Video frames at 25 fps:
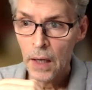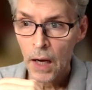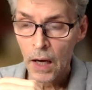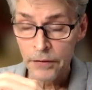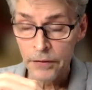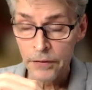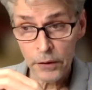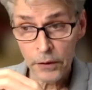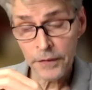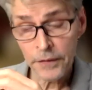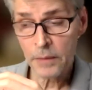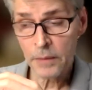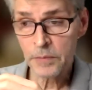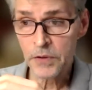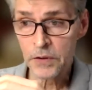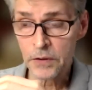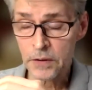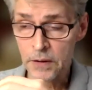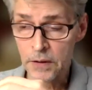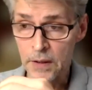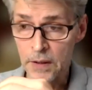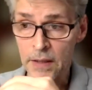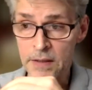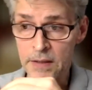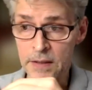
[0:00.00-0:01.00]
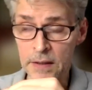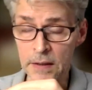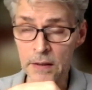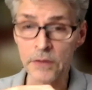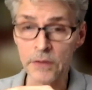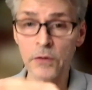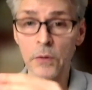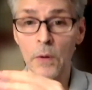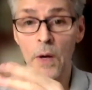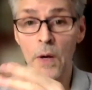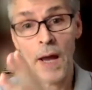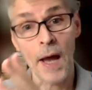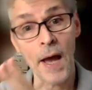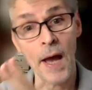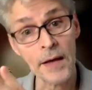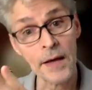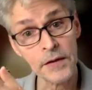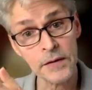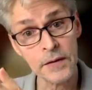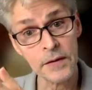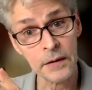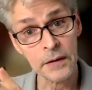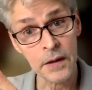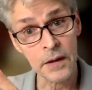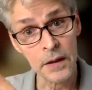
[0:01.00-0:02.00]
I thought that was a good idea. So I
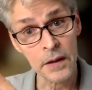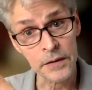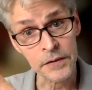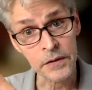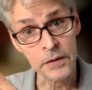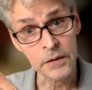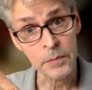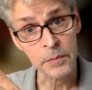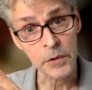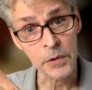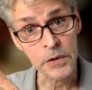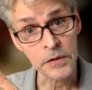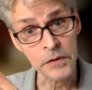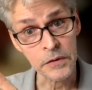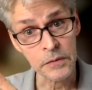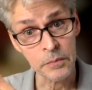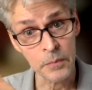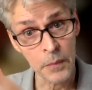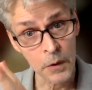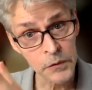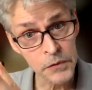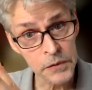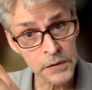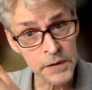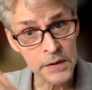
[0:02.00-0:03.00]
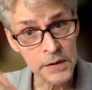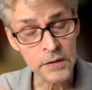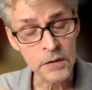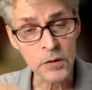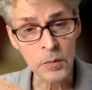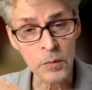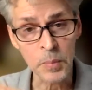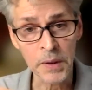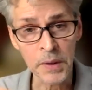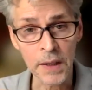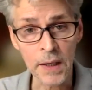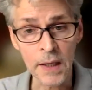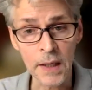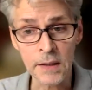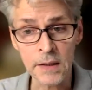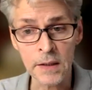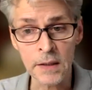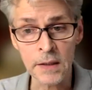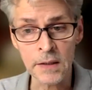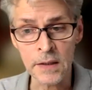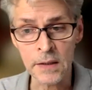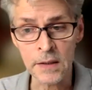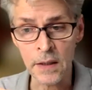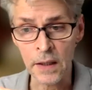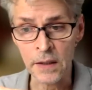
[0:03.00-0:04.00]
asked the customers, mostly in Japan
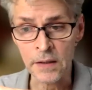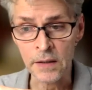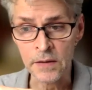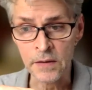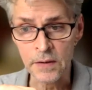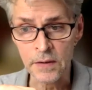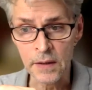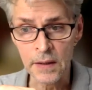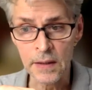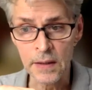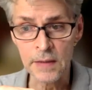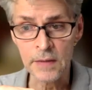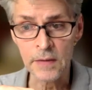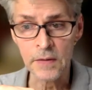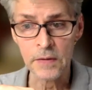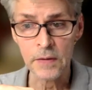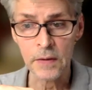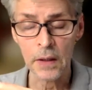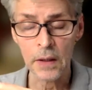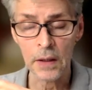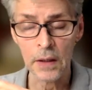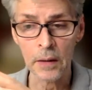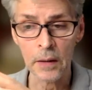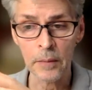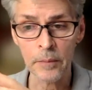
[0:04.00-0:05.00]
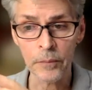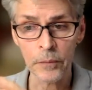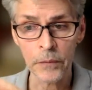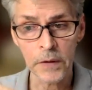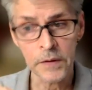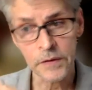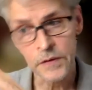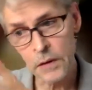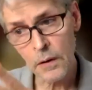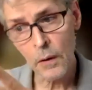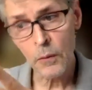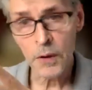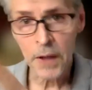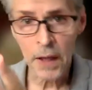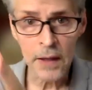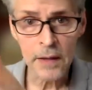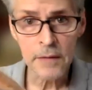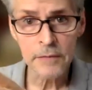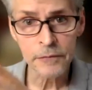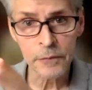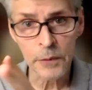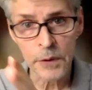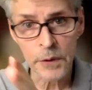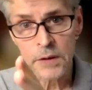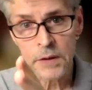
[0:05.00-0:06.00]
and the United States, is it okay
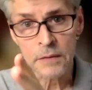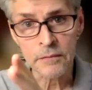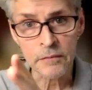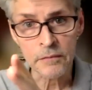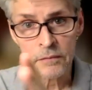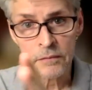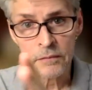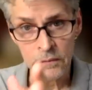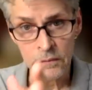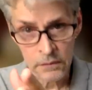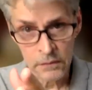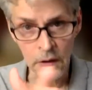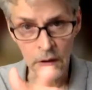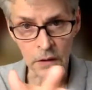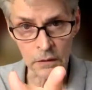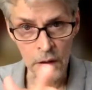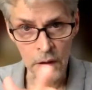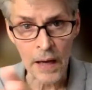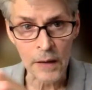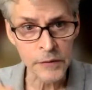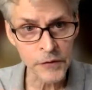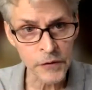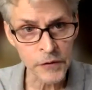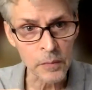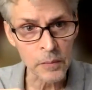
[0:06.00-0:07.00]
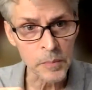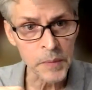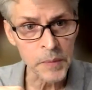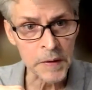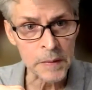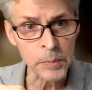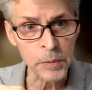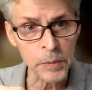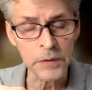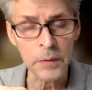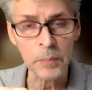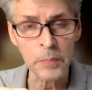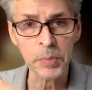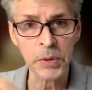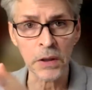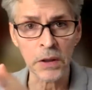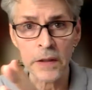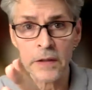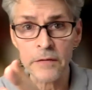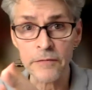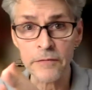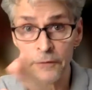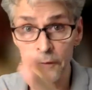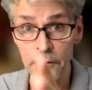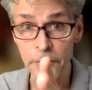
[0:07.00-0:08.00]
if we allow some people to
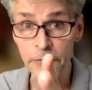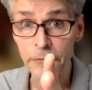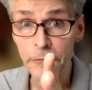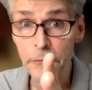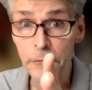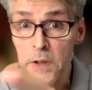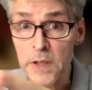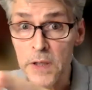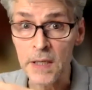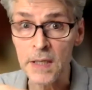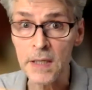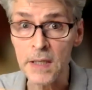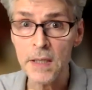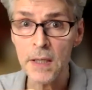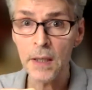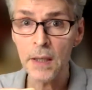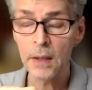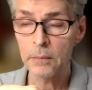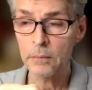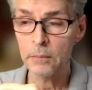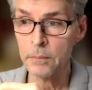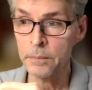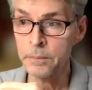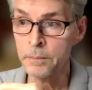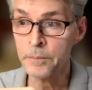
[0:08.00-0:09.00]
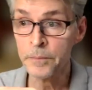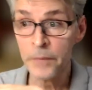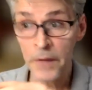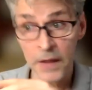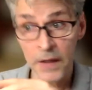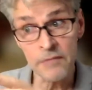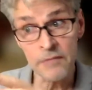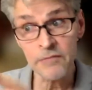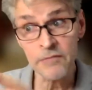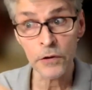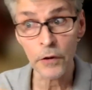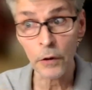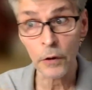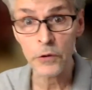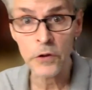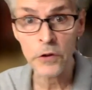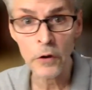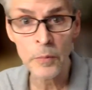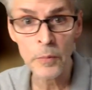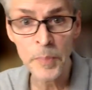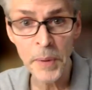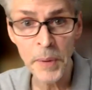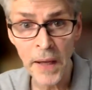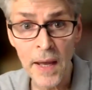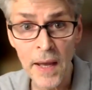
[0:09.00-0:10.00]
play for free, even though
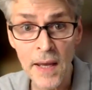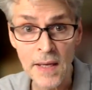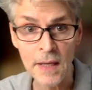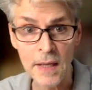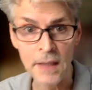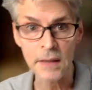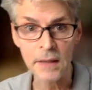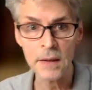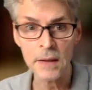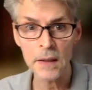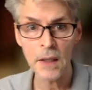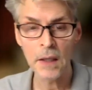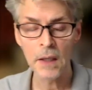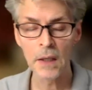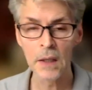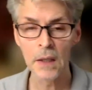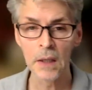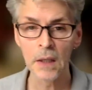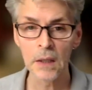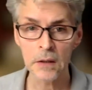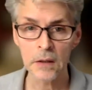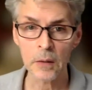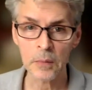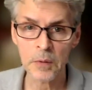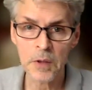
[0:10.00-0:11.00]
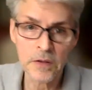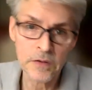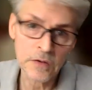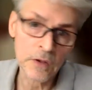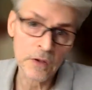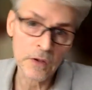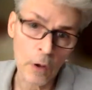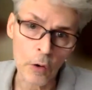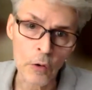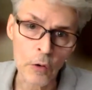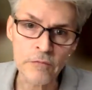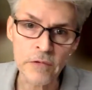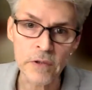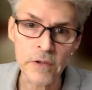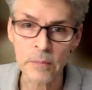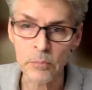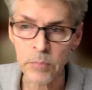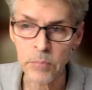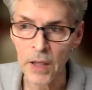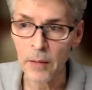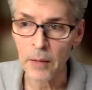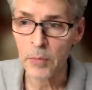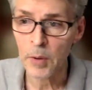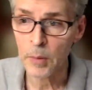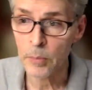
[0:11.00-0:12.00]
you're paying? because of COVID,
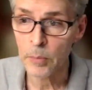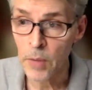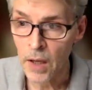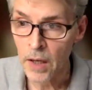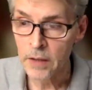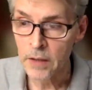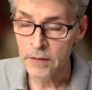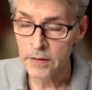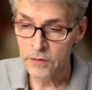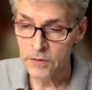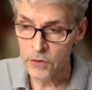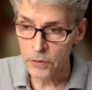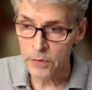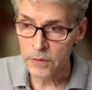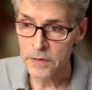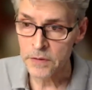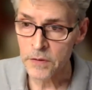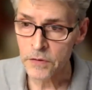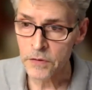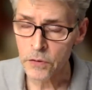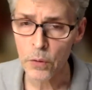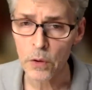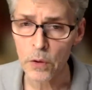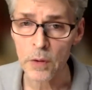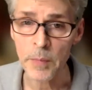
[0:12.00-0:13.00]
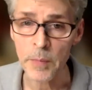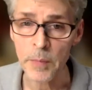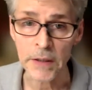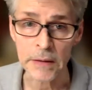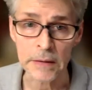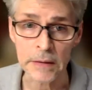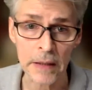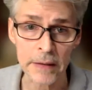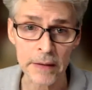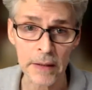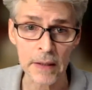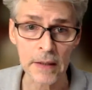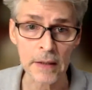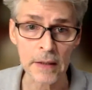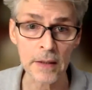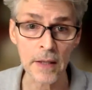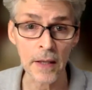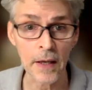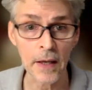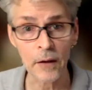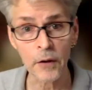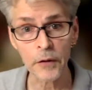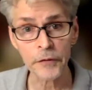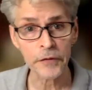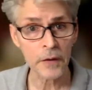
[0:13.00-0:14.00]
blah, blah, blah, during this tournament. And
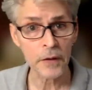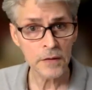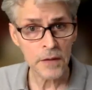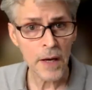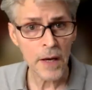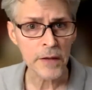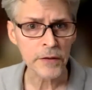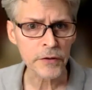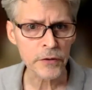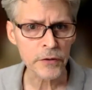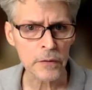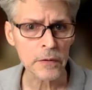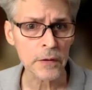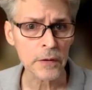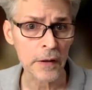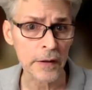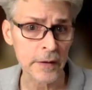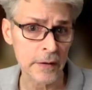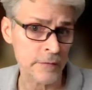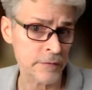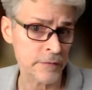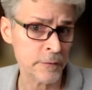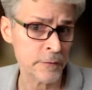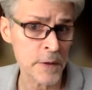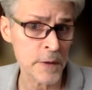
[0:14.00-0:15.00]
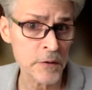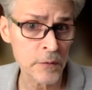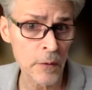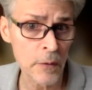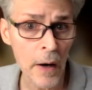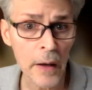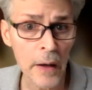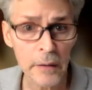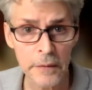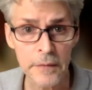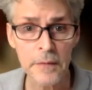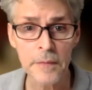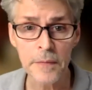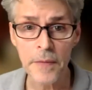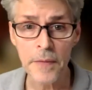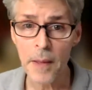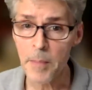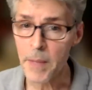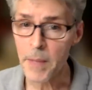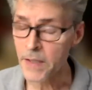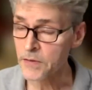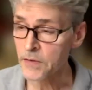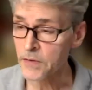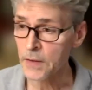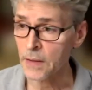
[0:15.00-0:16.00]
they all said, yeah, sure, like a free trial. Oh, that
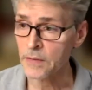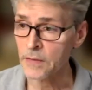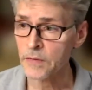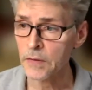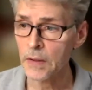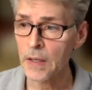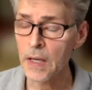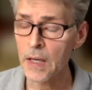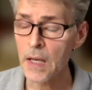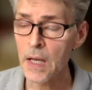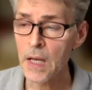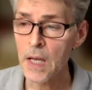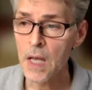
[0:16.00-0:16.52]
makes sense.